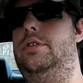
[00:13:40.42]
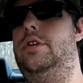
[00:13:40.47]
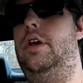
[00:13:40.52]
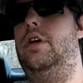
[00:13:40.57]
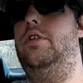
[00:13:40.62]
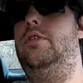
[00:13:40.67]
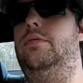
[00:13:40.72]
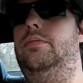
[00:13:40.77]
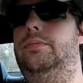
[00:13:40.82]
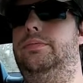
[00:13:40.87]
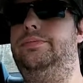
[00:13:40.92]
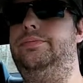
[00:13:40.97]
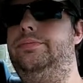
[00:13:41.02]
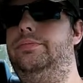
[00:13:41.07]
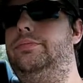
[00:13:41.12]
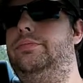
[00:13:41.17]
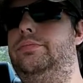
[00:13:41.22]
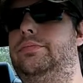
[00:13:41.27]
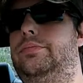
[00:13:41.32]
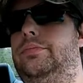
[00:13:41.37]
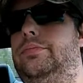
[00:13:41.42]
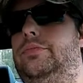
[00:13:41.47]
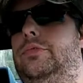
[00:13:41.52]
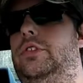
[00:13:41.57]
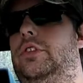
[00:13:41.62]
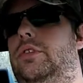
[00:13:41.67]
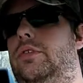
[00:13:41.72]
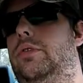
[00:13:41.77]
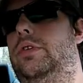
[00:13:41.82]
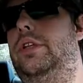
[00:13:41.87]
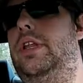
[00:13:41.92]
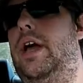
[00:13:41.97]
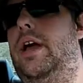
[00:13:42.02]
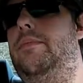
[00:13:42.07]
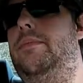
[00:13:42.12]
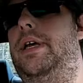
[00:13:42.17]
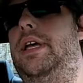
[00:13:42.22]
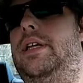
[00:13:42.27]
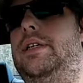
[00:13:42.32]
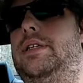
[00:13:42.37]
So with
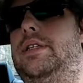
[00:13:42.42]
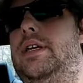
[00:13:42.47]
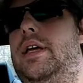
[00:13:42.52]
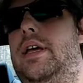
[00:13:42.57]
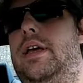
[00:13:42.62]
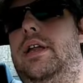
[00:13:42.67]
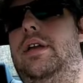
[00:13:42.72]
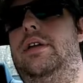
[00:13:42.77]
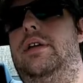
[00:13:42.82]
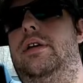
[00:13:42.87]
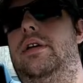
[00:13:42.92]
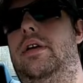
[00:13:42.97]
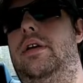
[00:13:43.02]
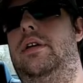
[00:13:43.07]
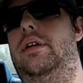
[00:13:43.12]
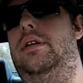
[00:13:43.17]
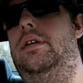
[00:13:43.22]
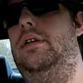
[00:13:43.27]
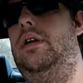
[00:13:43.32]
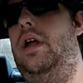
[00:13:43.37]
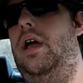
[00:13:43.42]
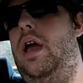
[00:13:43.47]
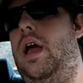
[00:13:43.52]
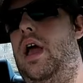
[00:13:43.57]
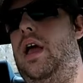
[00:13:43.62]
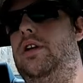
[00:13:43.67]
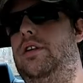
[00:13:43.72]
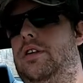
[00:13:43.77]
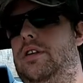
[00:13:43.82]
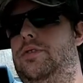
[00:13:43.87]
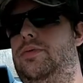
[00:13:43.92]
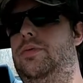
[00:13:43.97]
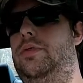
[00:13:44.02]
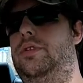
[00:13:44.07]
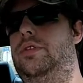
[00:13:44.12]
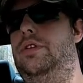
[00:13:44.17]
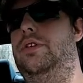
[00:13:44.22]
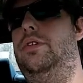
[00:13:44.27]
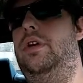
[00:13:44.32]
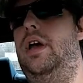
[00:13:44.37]
that being said, I just
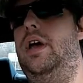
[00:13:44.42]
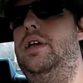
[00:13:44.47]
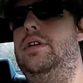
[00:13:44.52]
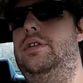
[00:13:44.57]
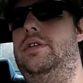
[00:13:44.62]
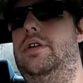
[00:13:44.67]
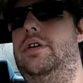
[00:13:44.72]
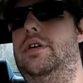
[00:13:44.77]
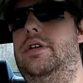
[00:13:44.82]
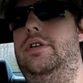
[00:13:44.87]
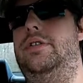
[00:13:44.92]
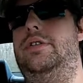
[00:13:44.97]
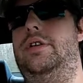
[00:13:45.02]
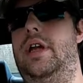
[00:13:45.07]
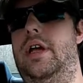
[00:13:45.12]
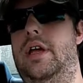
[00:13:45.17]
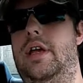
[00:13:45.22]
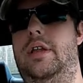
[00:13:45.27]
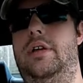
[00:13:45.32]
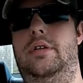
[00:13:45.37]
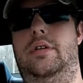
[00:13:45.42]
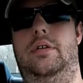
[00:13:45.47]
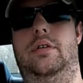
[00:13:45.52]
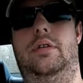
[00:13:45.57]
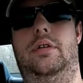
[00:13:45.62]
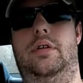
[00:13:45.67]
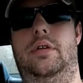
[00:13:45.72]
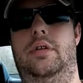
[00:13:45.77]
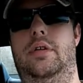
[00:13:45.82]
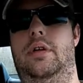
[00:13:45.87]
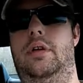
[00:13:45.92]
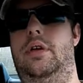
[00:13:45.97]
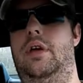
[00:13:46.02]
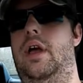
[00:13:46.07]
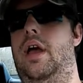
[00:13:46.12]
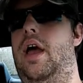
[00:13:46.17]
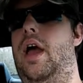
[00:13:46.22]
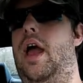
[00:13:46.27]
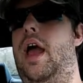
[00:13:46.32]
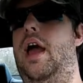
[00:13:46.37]
want you guys to understand
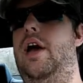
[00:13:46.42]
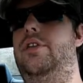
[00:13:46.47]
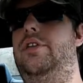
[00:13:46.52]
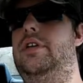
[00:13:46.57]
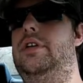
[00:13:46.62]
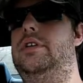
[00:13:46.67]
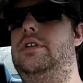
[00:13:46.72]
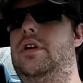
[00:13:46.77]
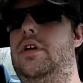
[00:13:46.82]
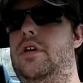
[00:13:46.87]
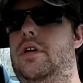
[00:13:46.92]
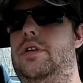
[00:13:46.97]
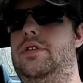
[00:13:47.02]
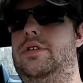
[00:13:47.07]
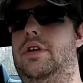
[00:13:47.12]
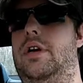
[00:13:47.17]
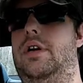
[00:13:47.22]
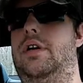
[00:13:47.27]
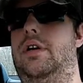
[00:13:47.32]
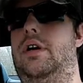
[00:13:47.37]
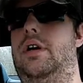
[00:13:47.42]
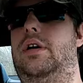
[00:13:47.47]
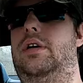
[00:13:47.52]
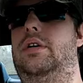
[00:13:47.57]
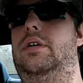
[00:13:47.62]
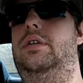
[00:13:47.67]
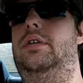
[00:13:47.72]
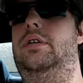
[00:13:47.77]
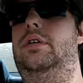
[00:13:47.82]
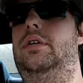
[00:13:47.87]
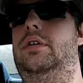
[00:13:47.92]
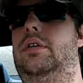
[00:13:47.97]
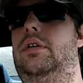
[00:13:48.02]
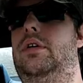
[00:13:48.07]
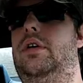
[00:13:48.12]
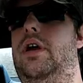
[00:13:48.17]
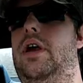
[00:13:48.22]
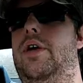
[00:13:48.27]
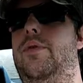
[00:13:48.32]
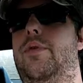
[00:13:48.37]
how these cars are
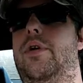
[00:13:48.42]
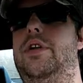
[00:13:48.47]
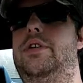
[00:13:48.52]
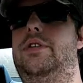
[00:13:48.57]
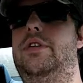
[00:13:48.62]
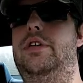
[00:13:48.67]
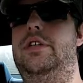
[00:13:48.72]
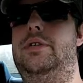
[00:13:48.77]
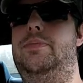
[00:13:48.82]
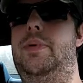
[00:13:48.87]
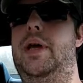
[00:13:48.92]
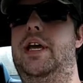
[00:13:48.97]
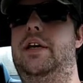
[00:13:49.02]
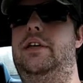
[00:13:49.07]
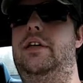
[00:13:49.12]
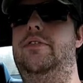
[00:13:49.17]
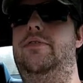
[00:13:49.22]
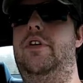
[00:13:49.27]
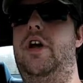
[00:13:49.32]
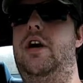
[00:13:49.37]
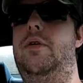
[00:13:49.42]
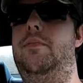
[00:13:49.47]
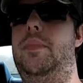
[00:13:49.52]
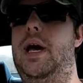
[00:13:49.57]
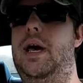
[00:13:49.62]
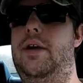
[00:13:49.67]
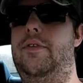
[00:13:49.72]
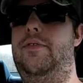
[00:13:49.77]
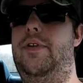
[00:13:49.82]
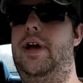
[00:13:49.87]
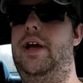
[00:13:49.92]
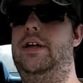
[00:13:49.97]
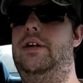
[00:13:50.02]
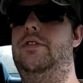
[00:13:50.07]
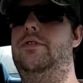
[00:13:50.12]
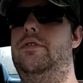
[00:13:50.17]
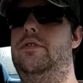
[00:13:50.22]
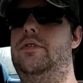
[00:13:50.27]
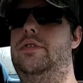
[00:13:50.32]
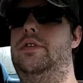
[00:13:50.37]
and what to expect if y'all modify
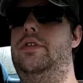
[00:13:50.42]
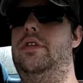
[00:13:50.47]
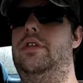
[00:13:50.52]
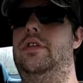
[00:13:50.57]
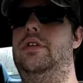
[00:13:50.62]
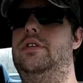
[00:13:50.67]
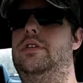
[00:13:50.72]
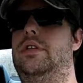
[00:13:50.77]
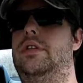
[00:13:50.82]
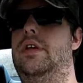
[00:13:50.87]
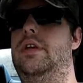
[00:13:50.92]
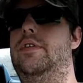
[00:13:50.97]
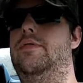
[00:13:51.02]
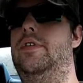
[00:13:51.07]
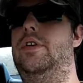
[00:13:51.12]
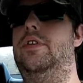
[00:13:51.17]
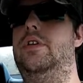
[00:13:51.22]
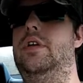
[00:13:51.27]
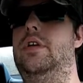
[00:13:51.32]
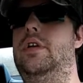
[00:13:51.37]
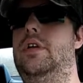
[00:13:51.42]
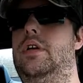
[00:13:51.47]
yours to this level.